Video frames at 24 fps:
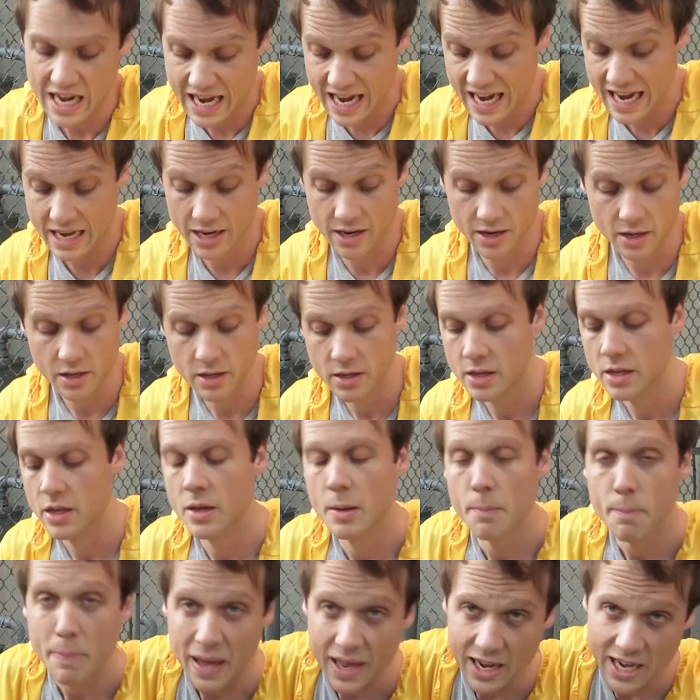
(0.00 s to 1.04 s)
In
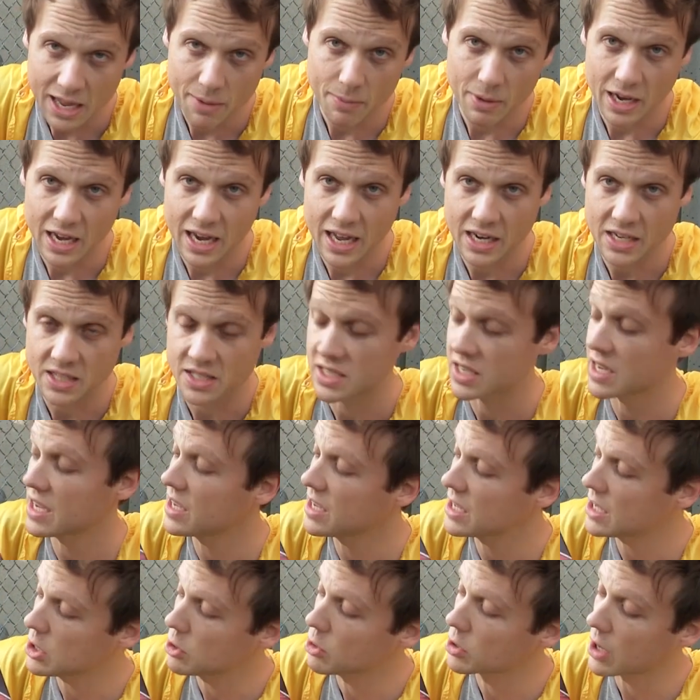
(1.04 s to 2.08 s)
Pandemic
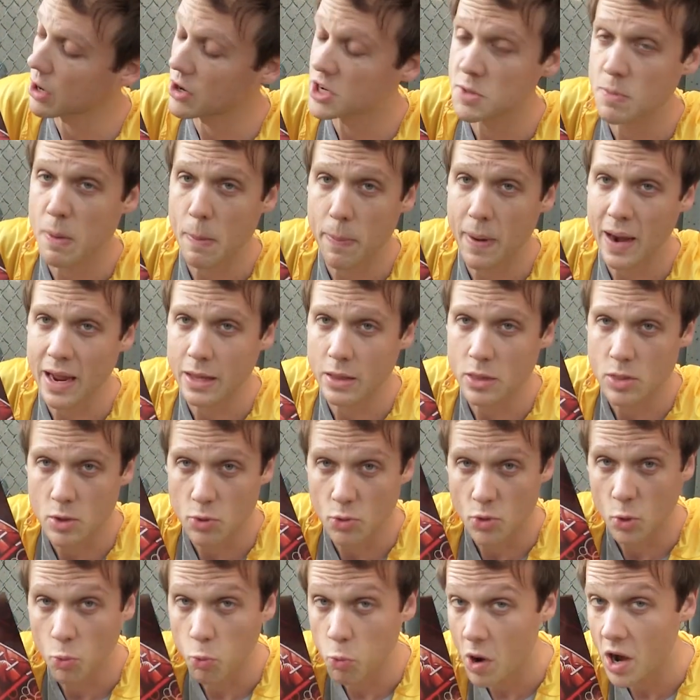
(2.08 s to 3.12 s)
Legacy, you're going to be playing
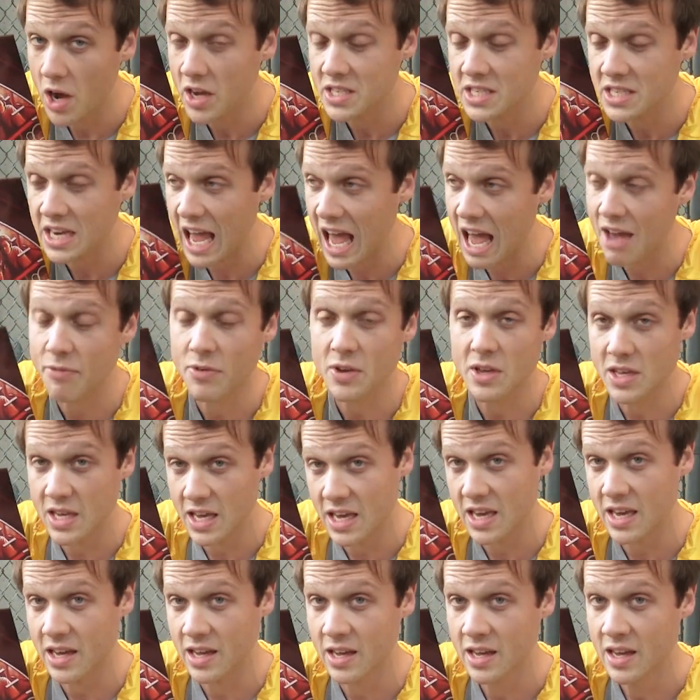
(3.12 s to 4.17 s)
through the worst ever
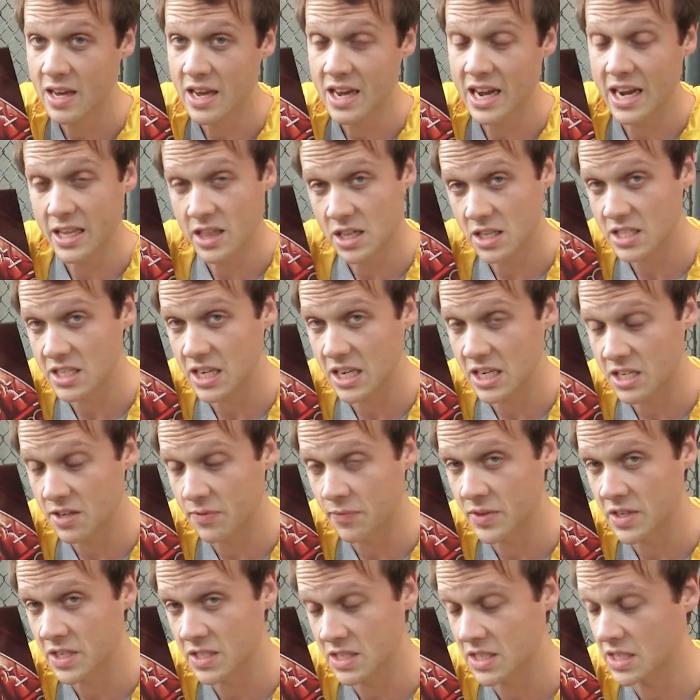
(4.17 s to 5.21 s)
year in the Center
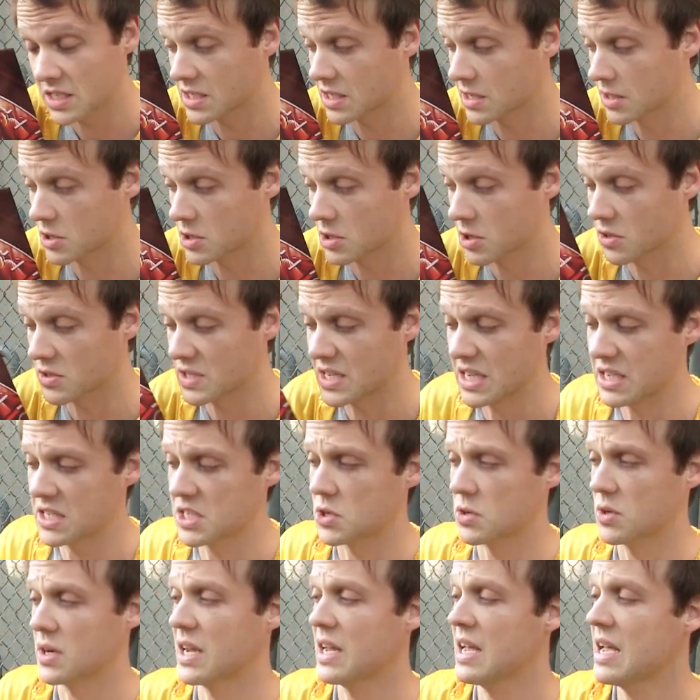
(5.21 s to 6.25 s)
for Disease Control's
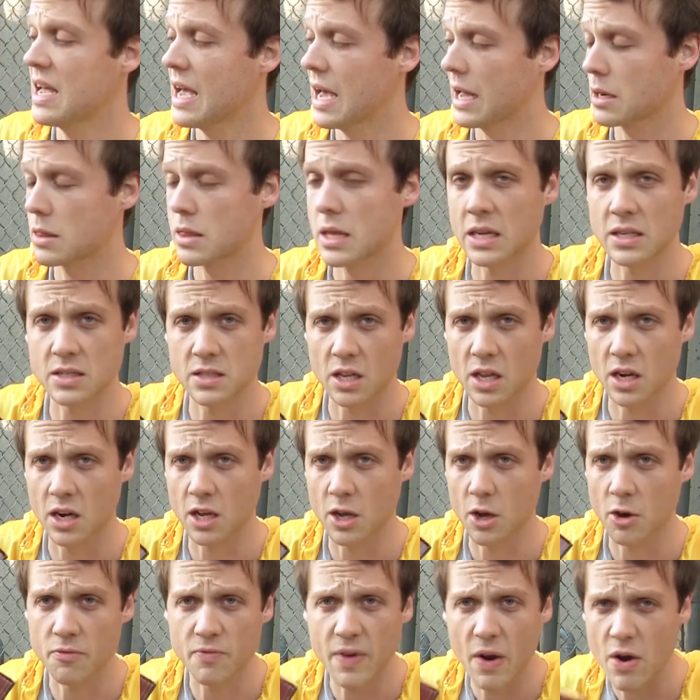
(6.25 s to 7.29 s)
history, and things are going
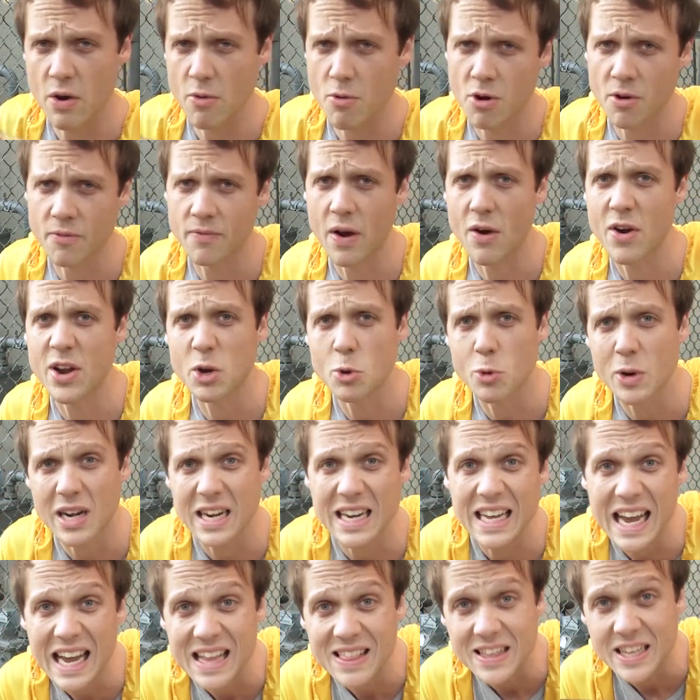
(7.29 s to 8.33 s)
to go very wrong very
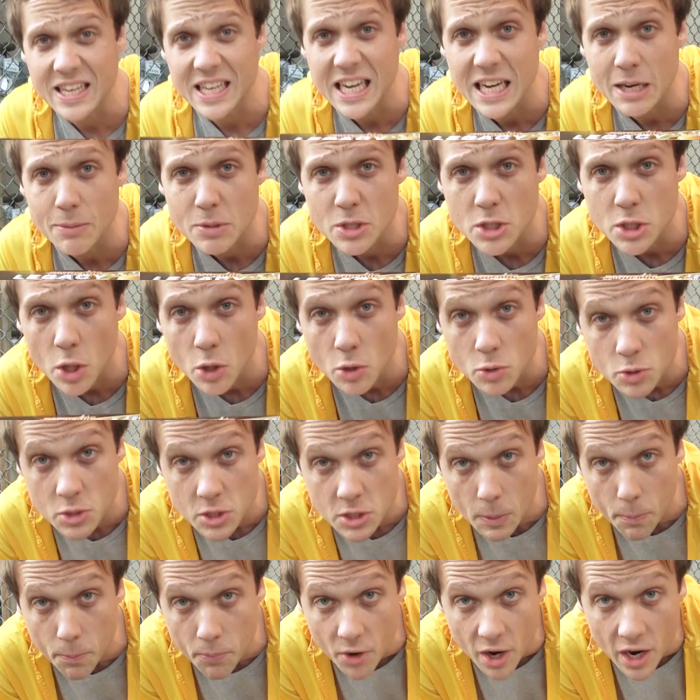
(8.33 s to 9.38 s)
quickly, and the game is going to
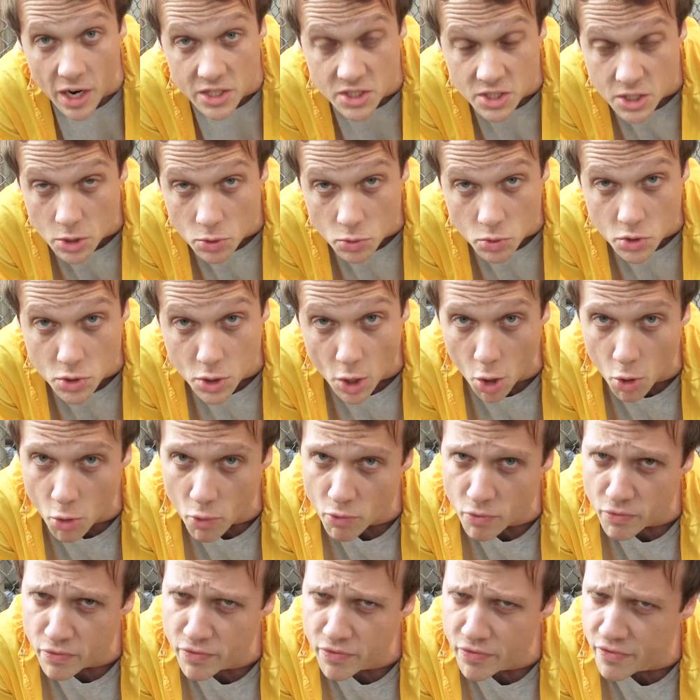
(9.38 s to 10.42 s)
surprise you so
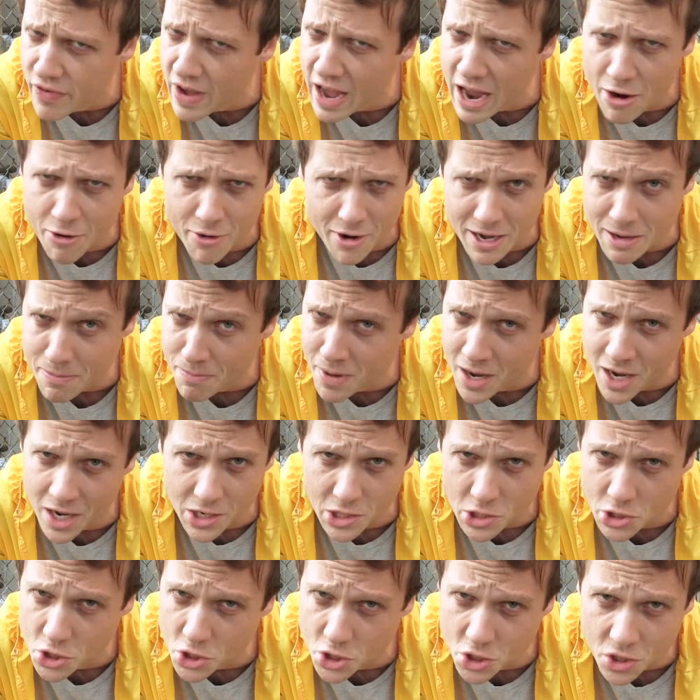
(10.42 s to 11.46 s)
very
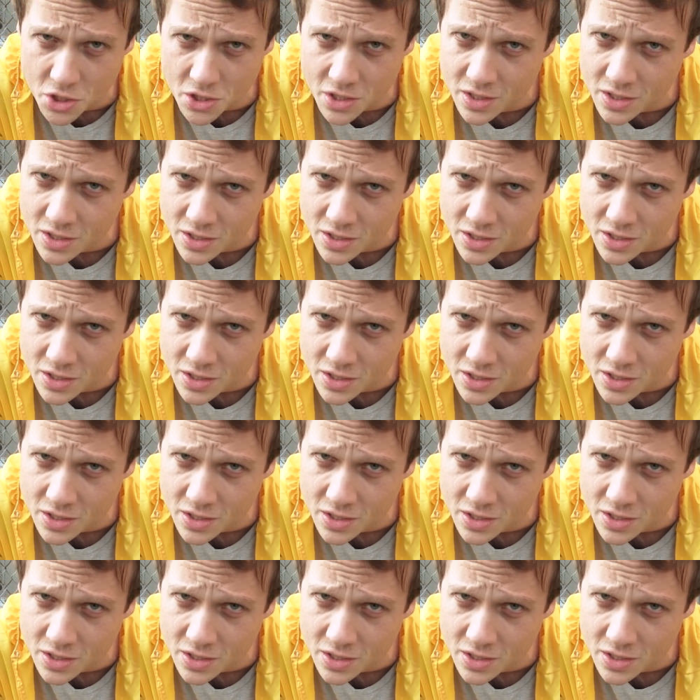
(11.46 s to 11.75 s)
much.